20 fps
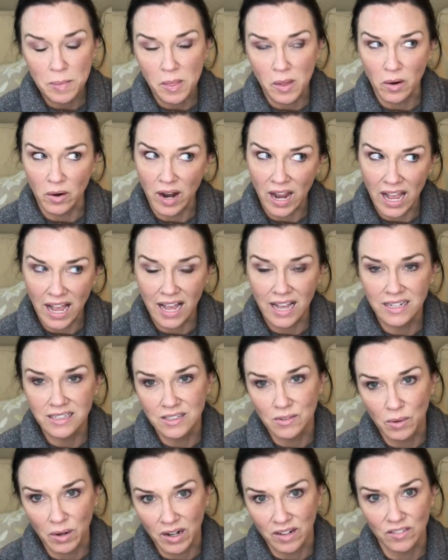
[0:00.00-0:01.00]
or
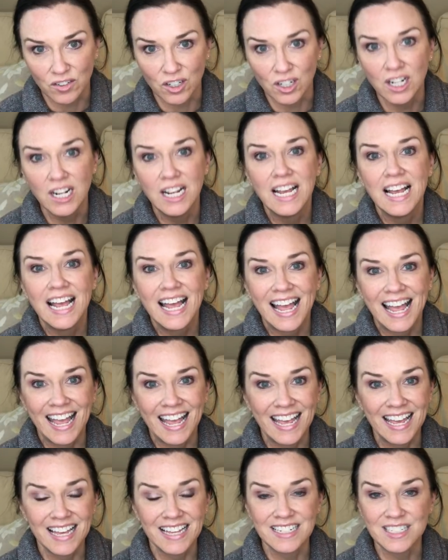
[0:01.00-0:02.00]
had, whatever.
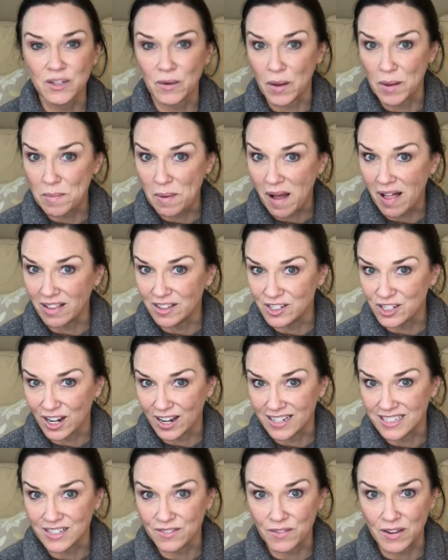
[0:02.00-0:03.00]
And so I
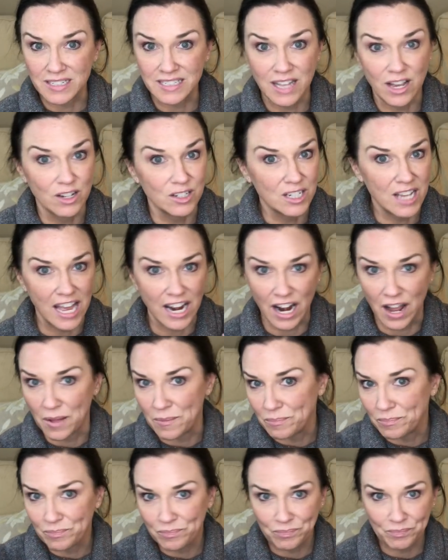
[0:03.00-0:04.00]
apologize if I sound kind of,
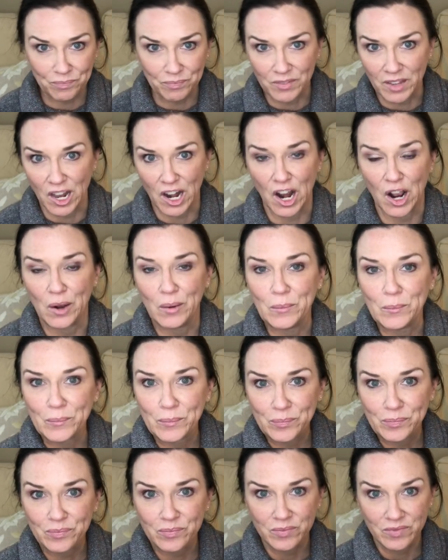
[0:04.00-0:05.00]
you know,
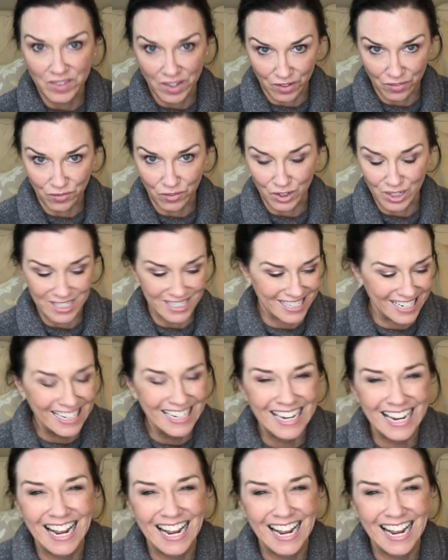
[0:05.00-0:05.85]
different.